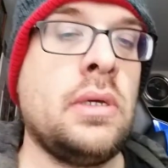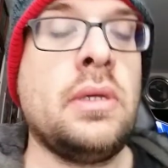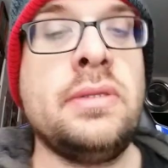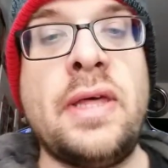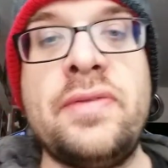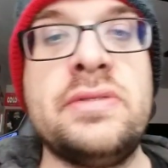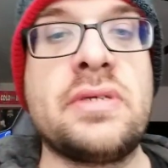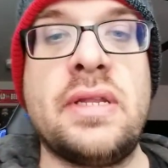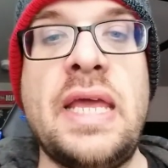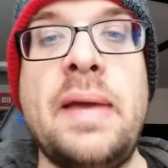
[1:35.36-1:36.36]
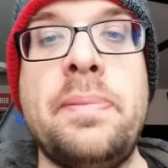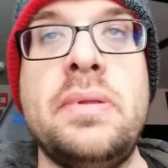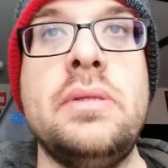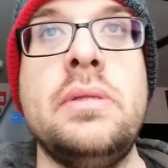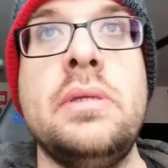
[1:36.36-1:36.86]
nothing's going to
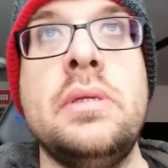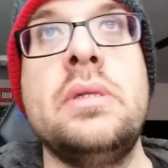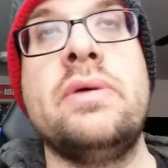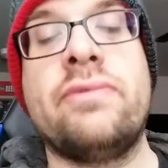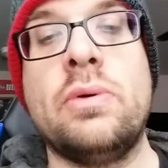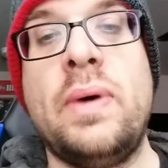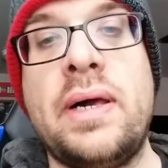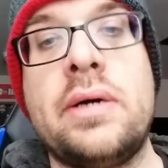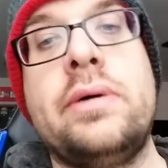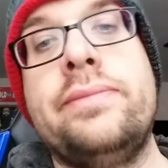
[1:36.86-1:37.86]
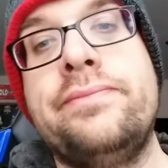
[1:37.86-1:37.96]
happen for a while.